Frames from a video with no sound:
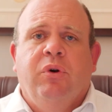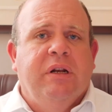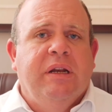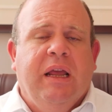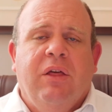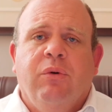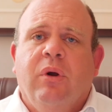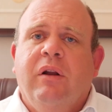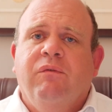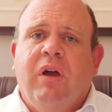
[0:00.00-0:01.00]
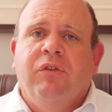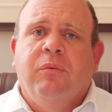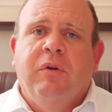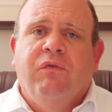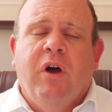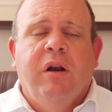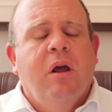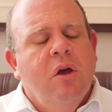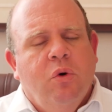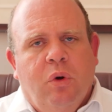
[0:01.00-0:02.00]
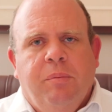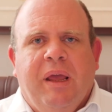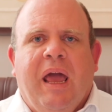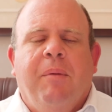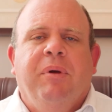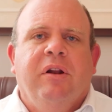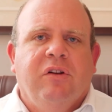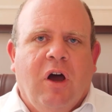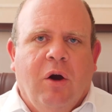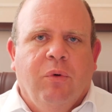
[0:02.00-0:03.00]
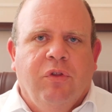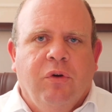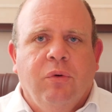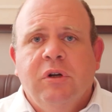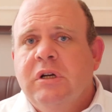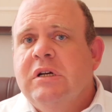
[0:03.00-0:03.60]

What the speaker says: putting together an investment fund, we'd be happy to talk with you.